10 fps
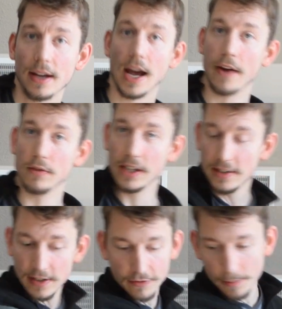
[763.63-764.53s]
I
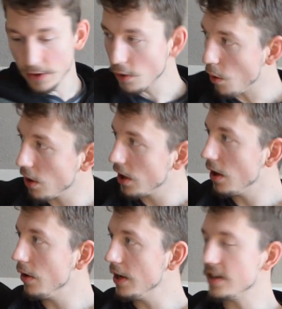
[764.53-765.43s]
release it from the core,
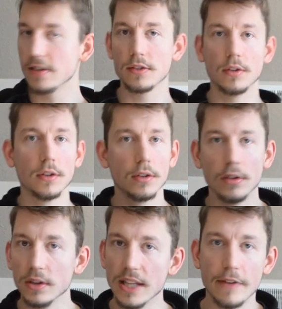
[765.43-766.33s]
and it just
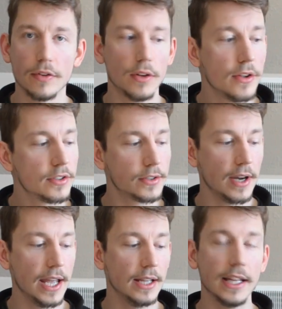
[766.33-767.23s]
level,
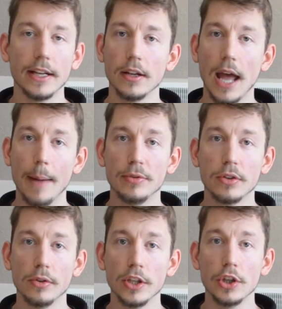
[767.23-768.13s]
straight, like
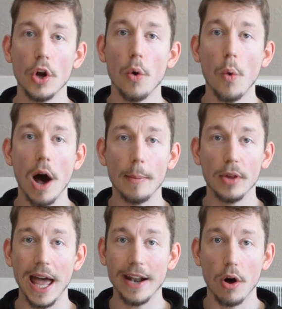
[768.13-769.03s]
absolutely no
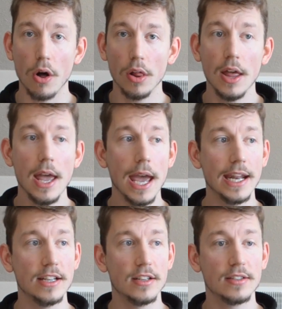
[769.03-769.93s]
wobble at all,
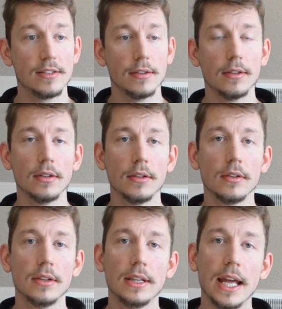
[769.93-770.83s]
and it just
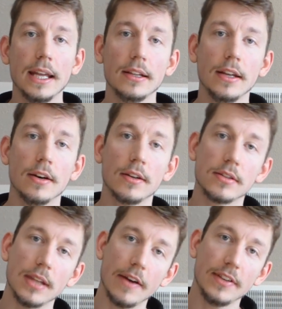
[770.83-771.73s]
lightly
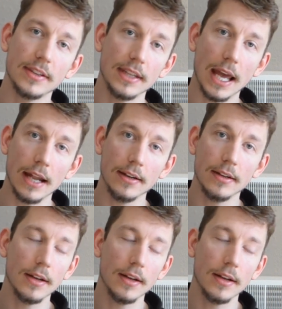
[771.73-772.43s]
hooks left at the end.